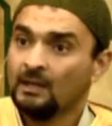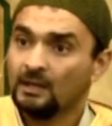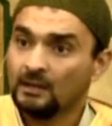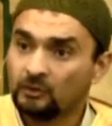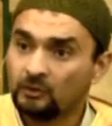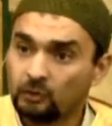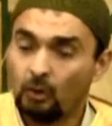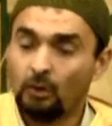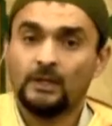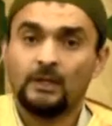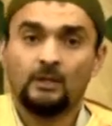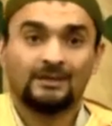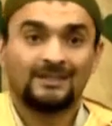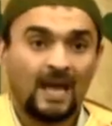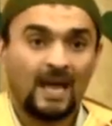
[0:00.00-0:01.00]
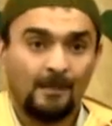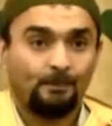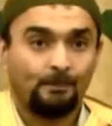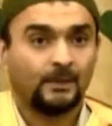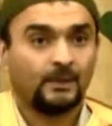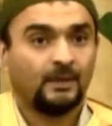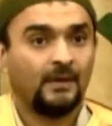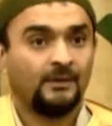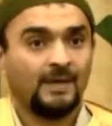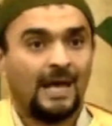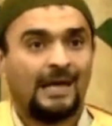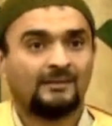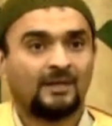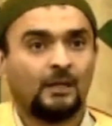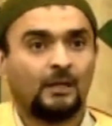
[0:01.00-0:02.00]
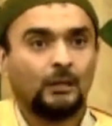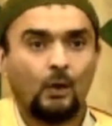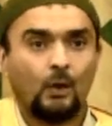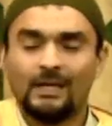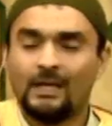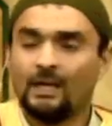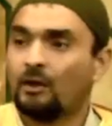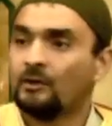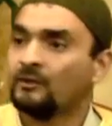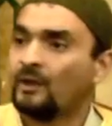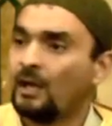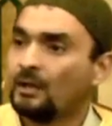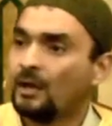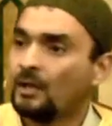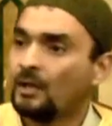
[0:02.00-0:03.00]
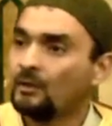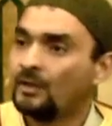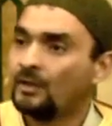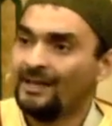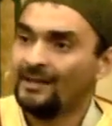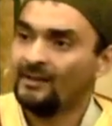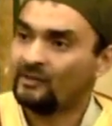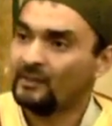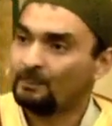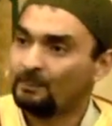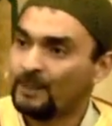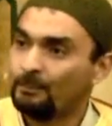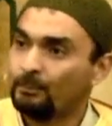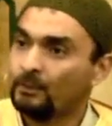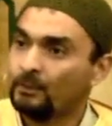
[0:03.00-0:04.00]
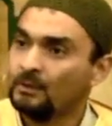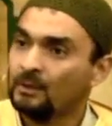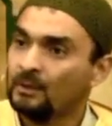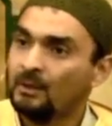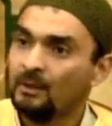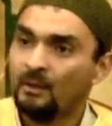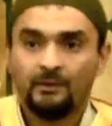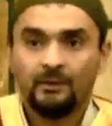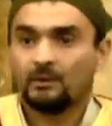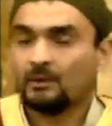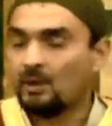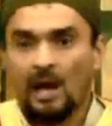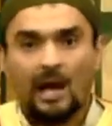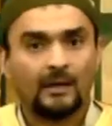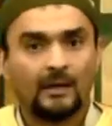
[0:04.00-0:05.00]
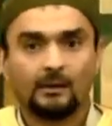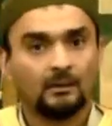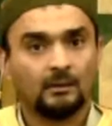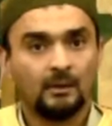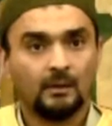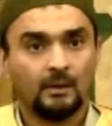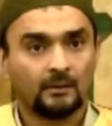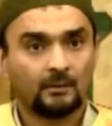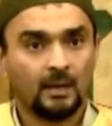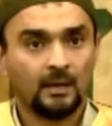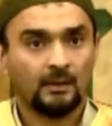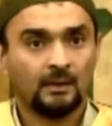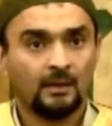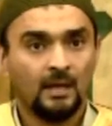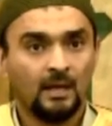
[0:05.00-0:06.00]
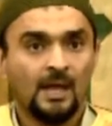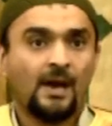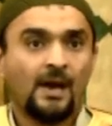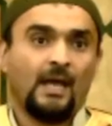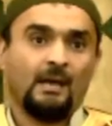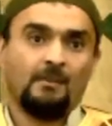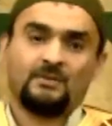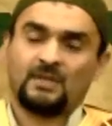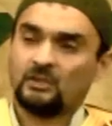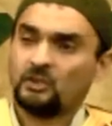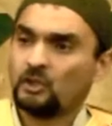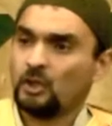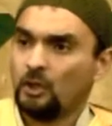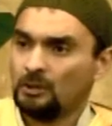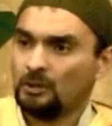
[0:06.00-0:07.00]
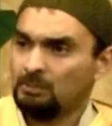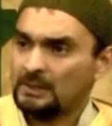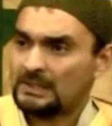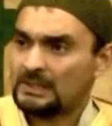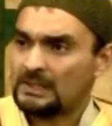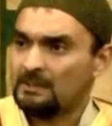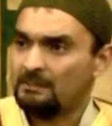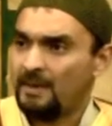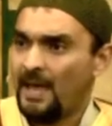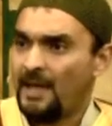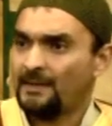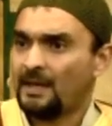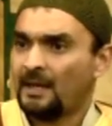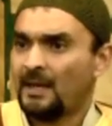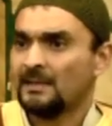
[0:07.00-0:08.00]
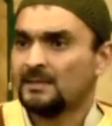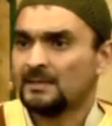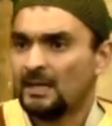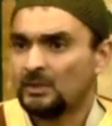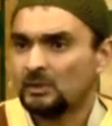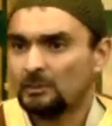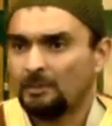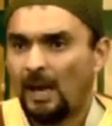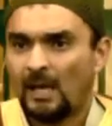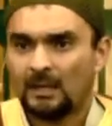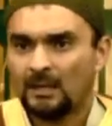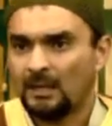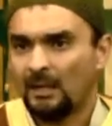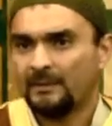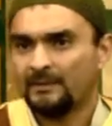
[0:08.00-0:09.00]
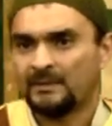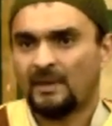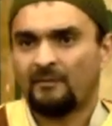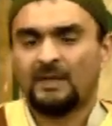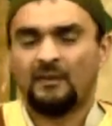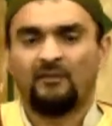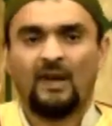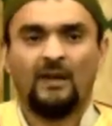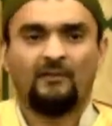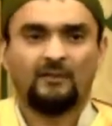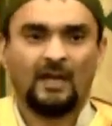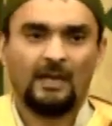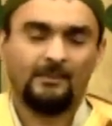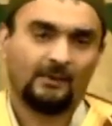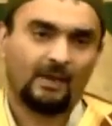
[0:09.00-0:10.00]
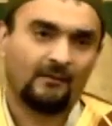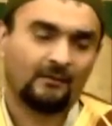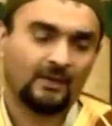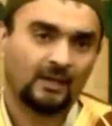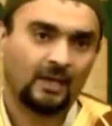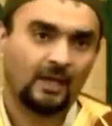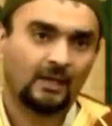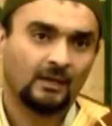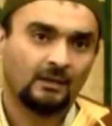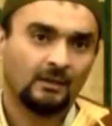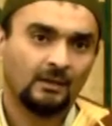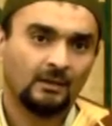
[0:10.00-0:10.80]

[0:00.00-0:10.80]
controlling your temper and not unloading it on, on, on innocent people, you're gone, right? I am such a good Muslim, and, and I say subhanAllah 75 times every day.